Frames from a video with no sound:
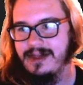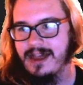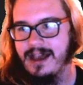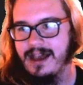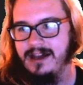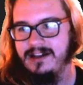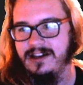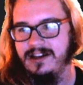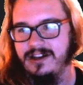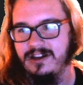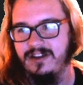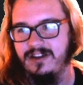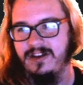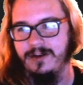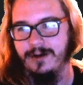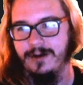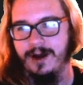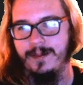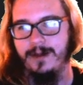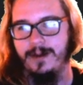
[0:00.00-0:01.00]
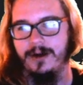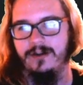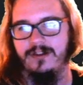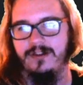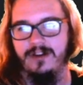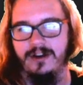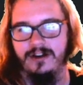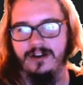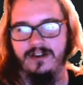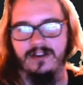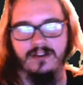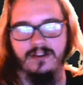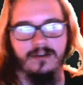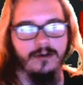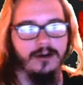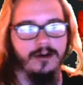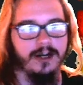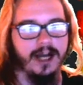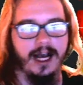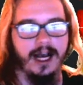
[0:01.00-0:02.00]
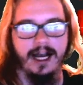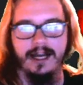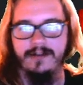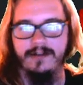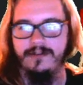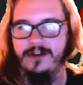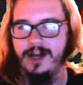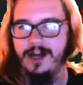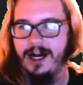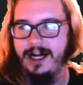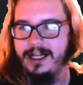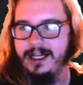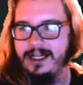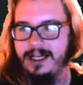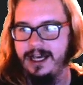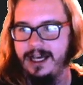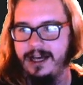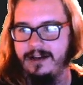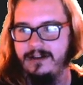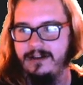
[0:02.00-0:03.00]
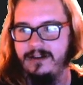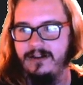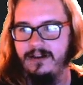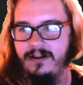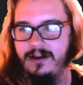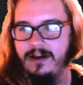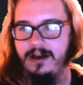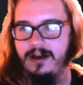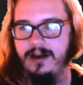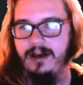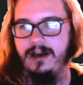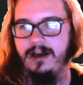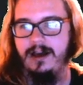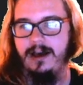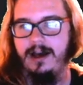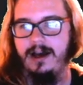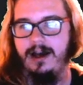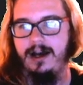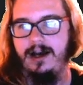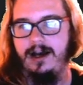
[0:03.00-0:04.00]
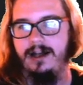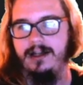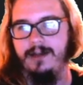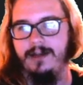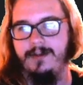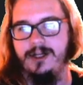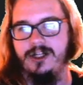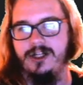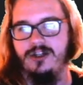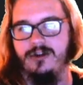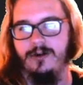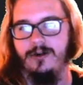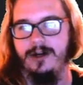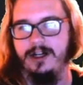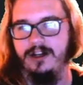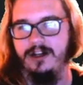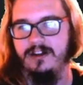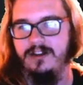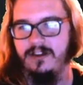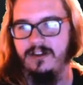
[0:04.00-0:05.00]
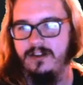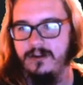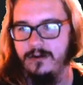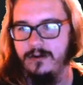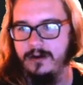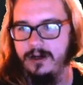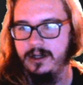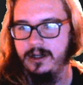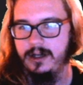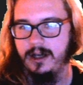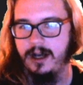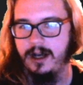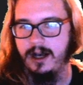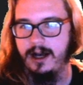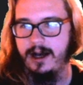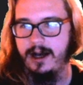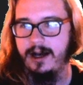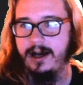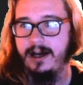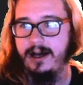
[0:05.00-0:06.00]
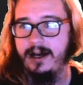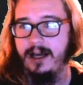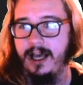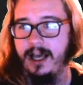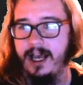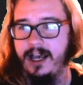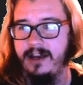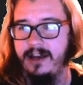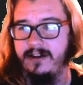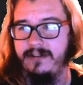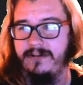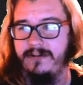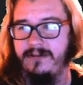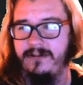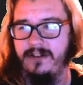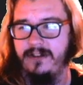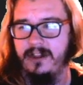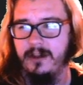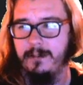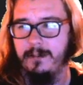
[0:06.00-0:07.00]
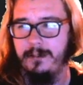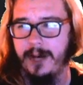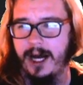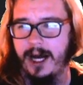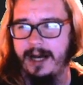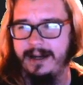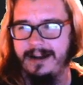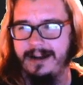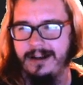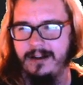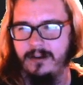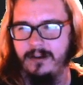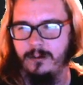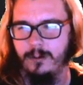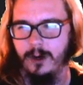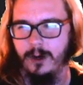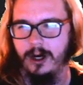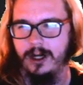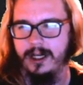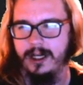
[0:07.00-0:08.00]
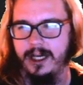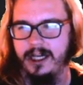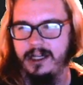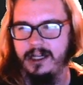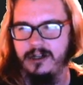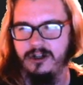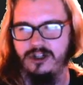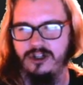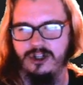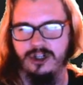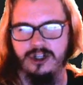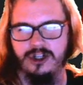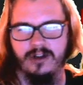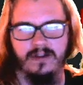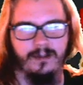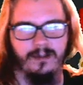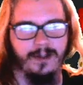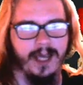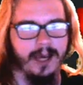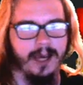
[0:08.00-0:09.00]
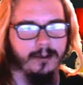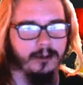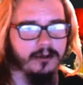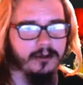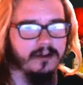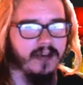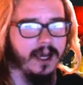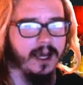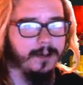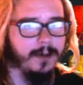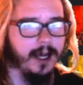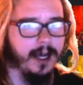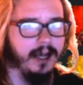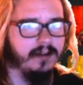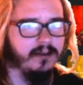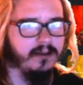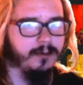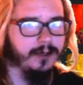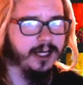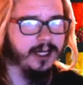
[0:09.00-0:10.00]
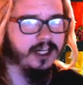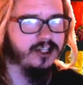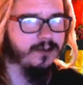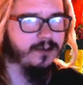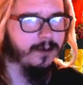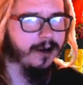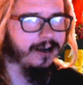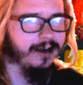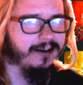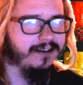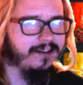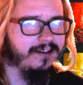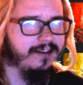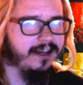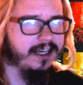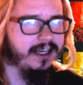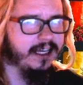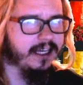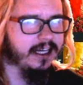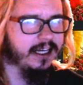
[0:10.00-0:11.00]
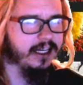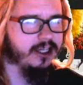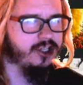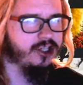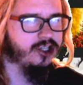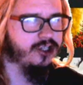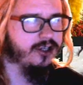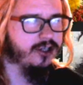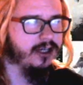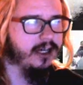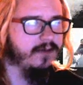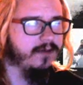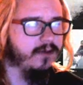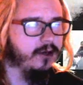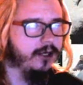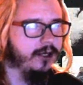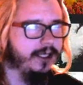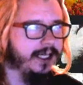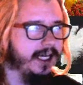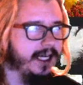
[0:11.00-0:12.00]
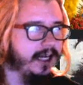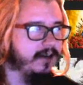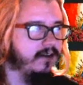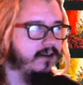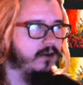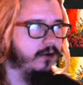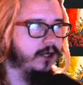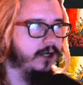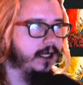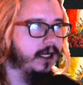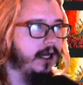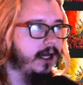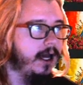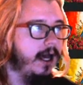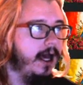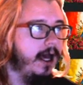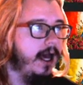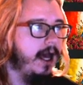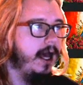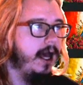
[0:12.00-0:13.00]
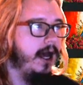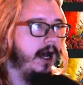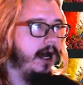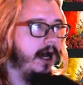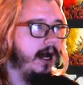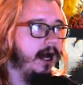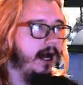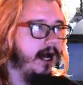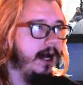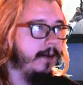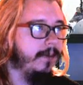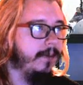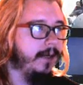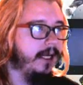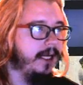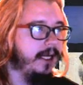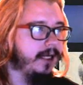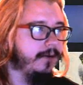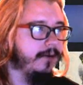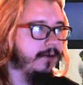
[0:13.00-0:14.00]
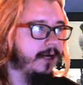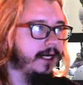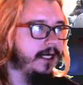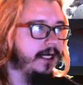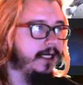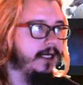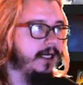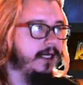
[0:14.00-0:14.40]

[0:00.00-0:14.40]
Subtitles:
Did you see what I posted on Discord? I have not yet. Let me join your Discord. If the bot is working, you should just be able to type !D and it should give you a link to it. But anyway,